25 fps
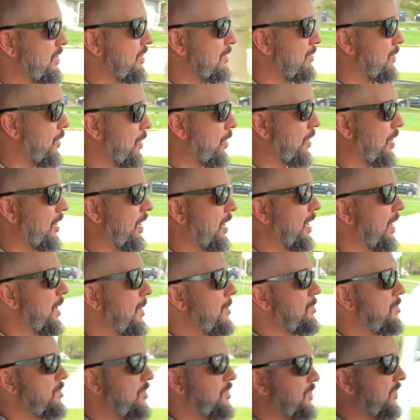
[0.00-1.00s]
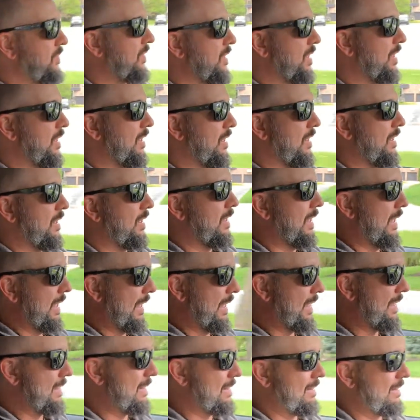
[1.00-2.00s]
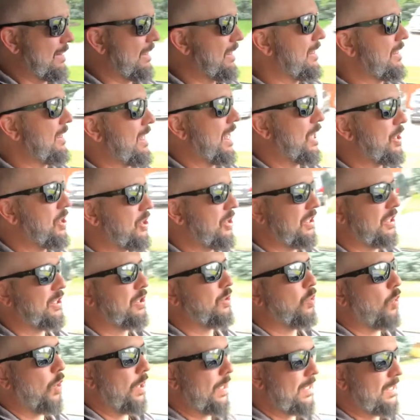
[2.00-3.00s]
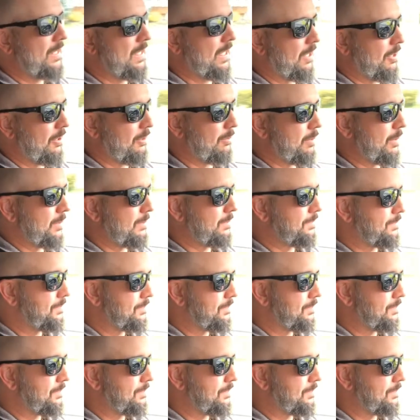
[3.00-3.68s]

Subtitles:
some more. It's actually quite terrible.